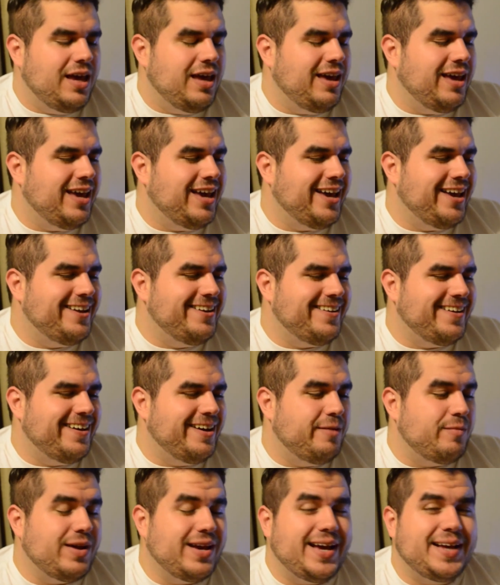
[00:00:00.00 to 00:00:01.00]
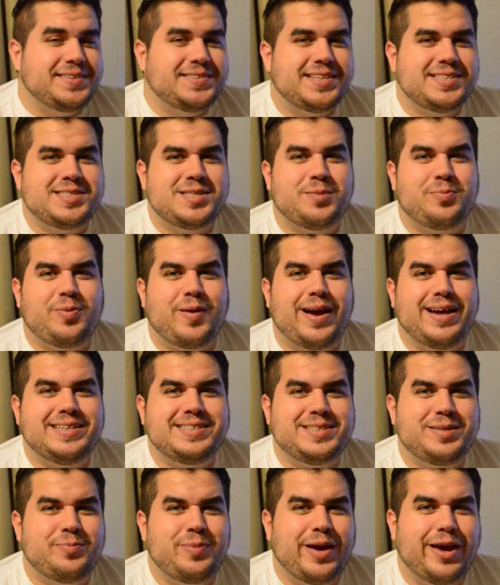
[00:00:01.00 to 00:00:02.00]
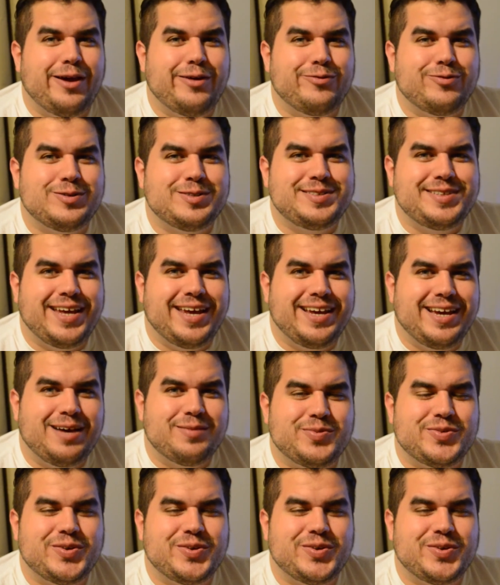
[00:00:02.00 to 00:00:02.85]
and I guess that's the price to pay for staying